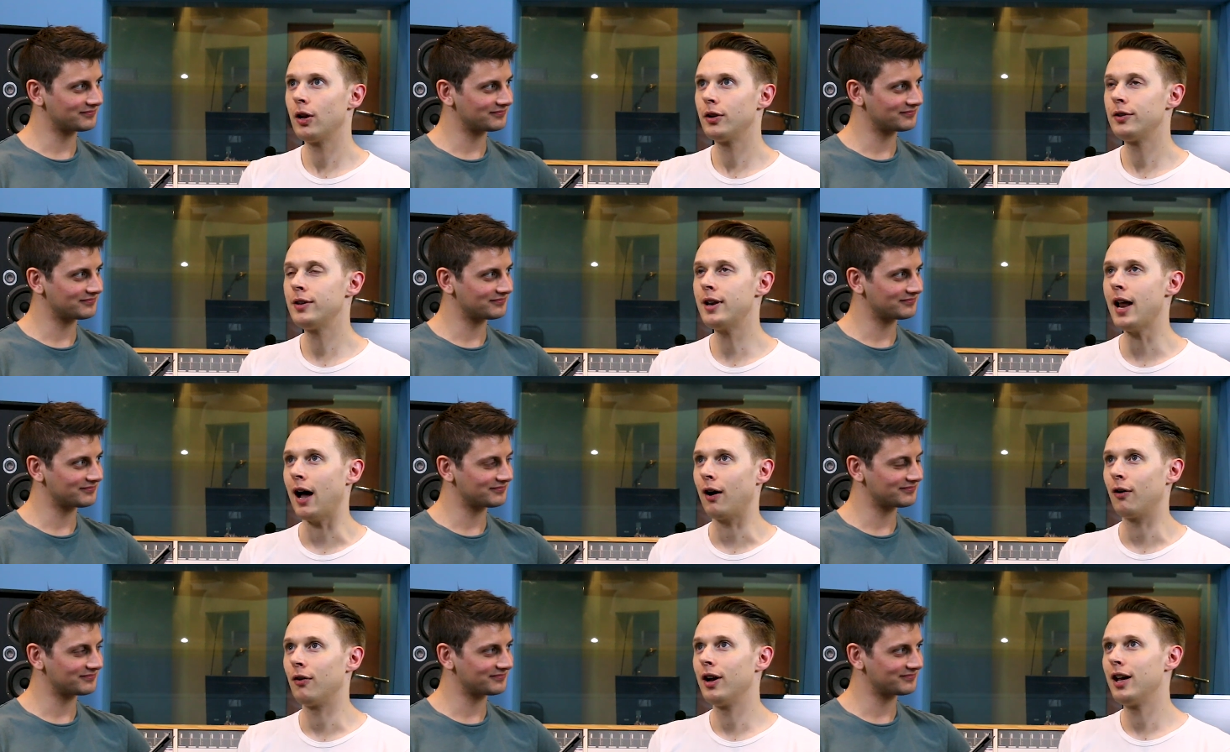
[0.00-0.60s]

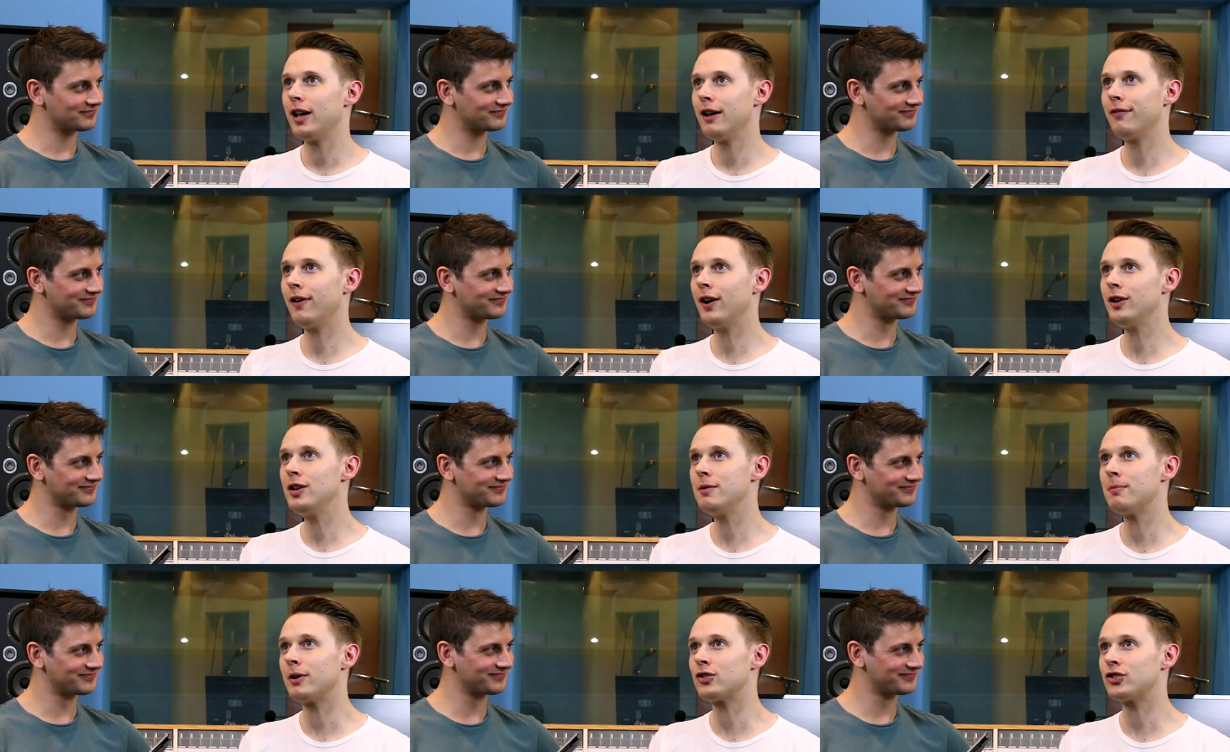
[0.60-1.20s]
Speaker 1: Now, if I
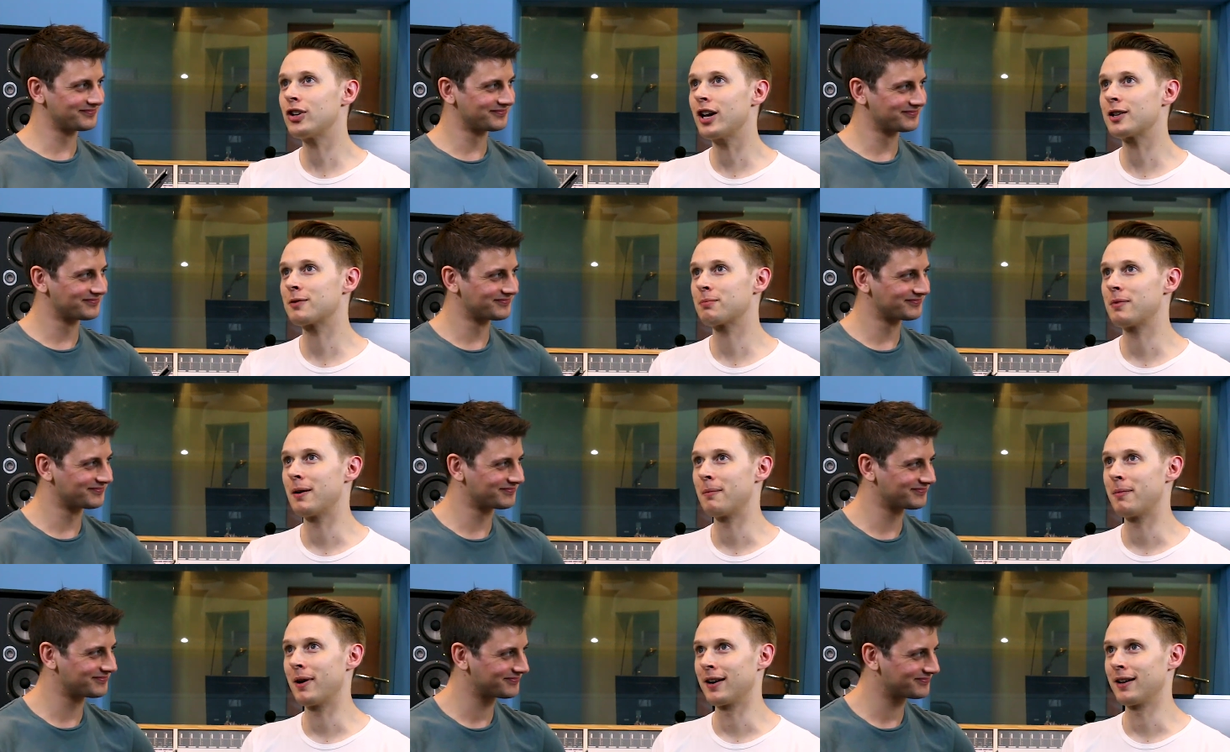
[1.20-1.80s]
knew my
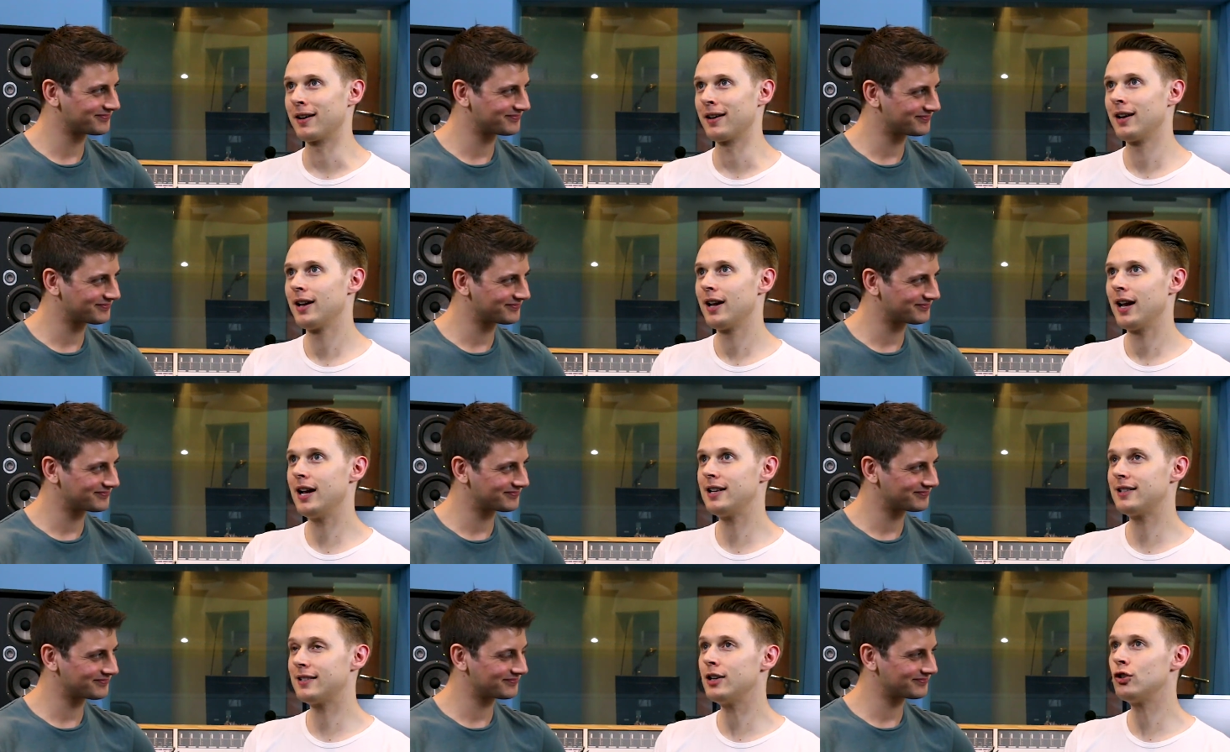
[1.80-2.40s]
Shakespeare better,
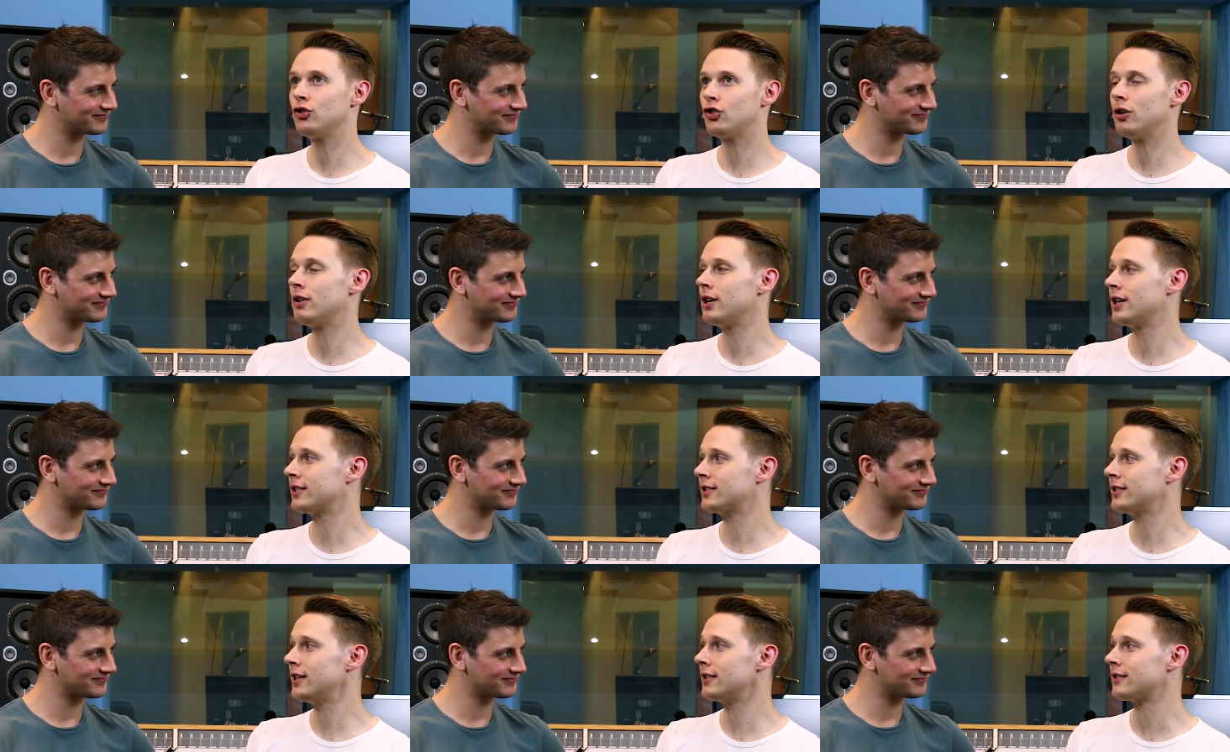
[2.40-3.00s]
it's in
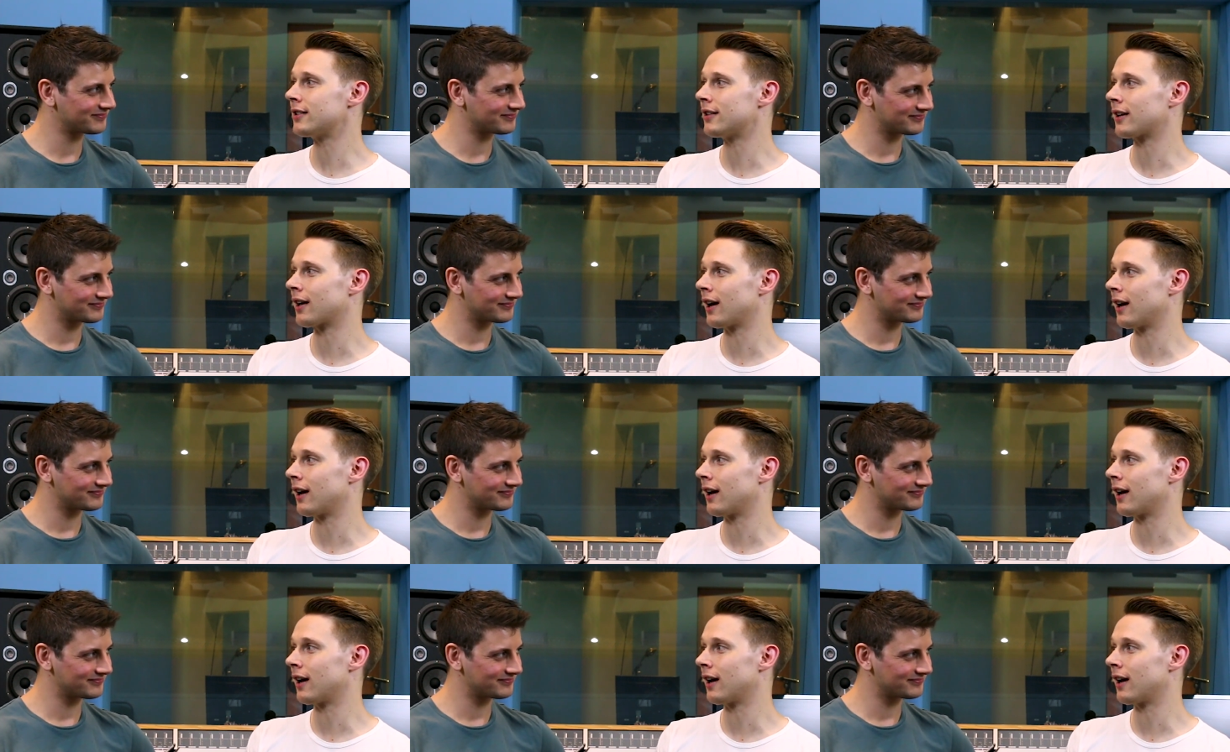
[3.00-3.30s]
Julius Caesar, the